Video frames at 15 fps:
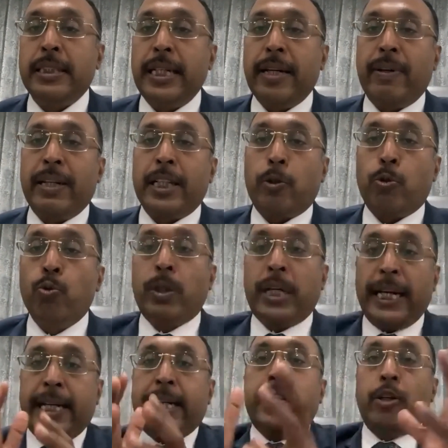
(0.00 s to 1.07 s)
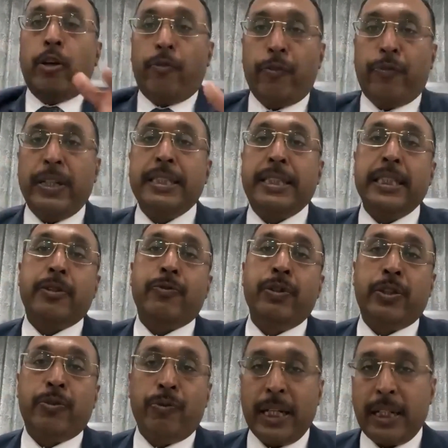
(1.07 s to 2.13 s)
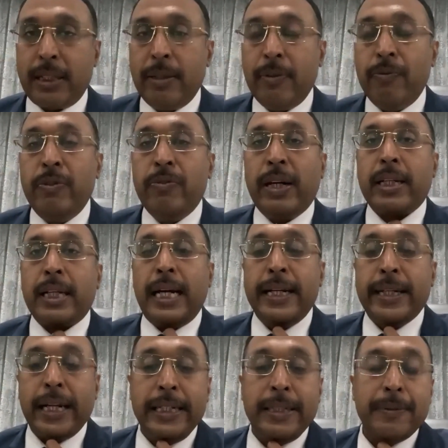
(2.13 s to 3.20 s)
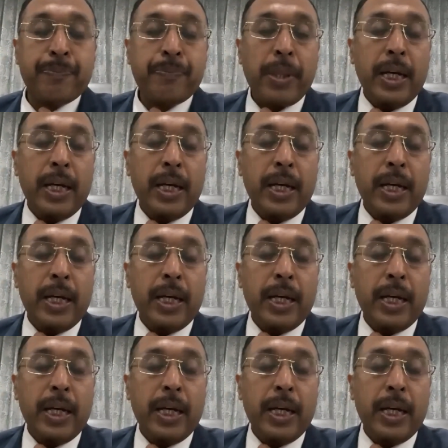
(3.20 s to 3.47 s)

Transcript: there were the two category of offenses which we were handling.